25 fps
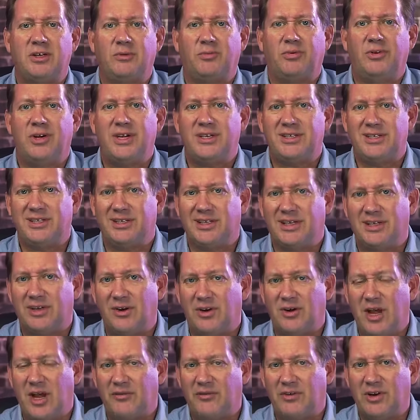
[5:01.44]
their police and they
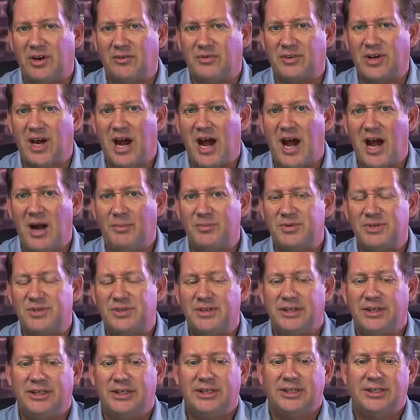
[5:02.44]
don't have enough
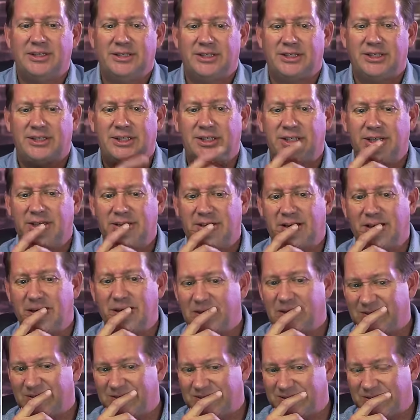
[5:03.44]
cops. Huh.
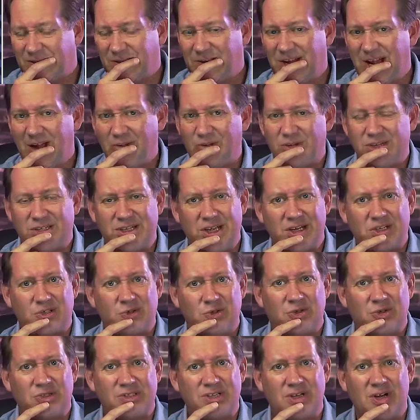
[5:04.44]
Don't have the
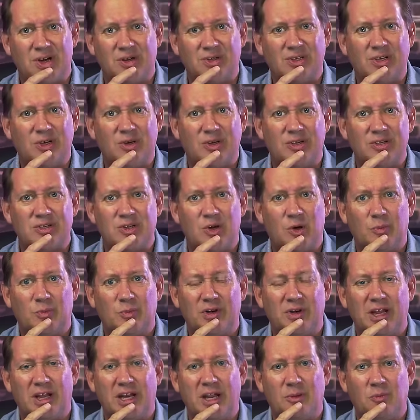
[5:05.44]
sexual assault units
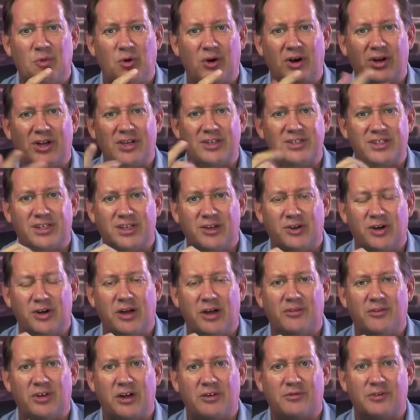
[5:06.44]
open anymore because you don't
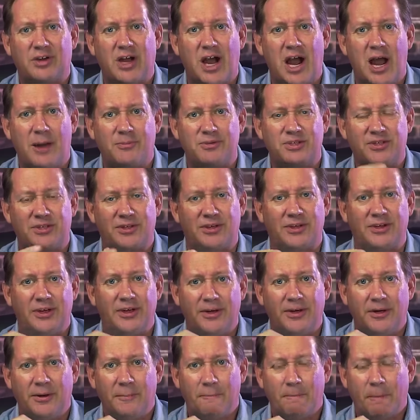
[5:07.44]
have enough cops to
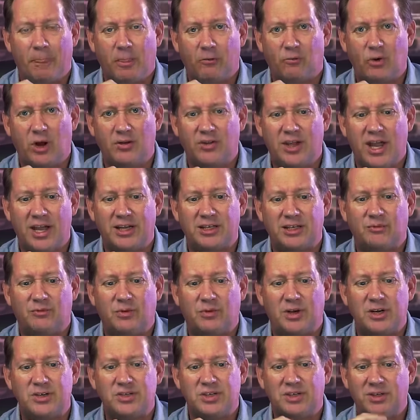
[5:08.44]
run that
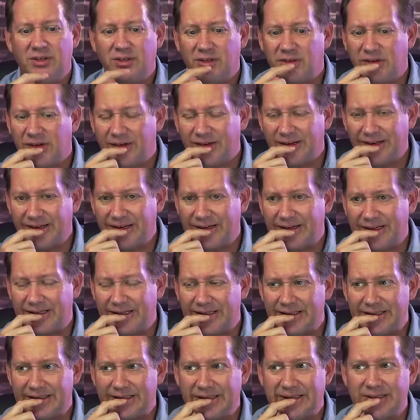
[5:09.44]
division. Huh.
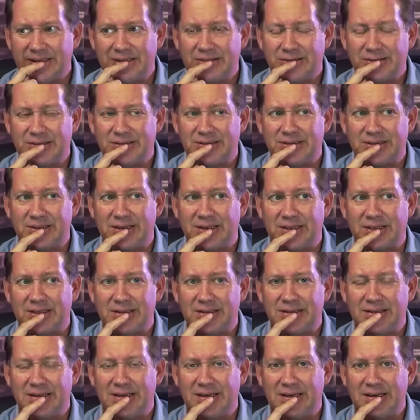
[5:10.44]
Interesting.
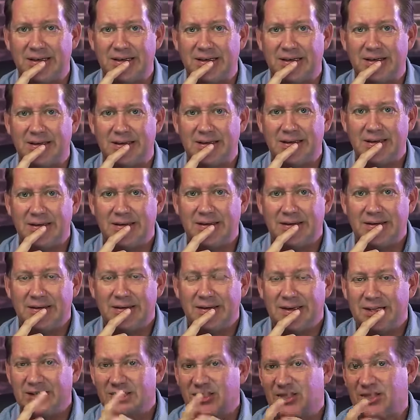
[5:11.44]
Yeah.
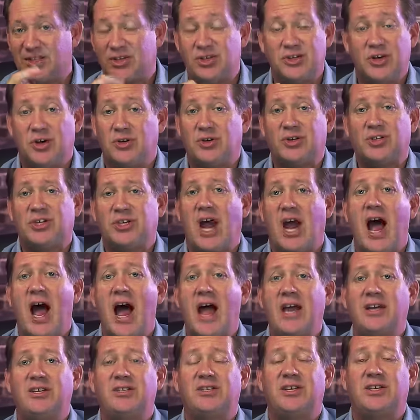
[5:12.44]
You're
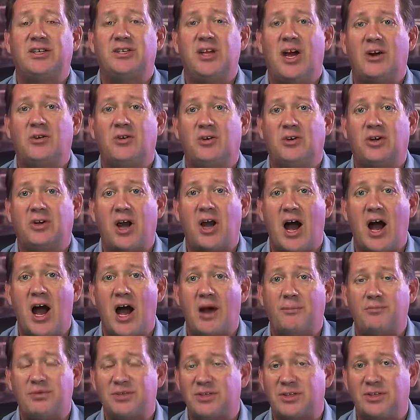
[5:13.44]
shy 600
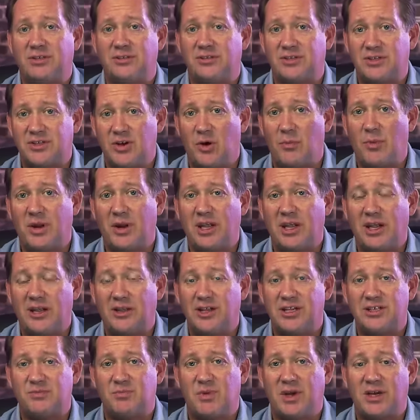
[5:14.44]
cops in so many of
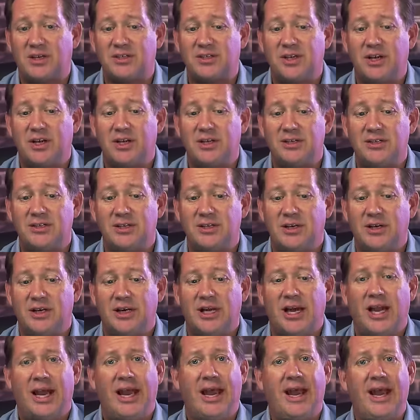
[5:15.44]
these big cities.
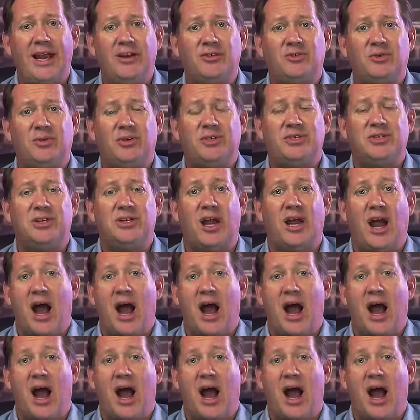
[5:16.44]
Interesting.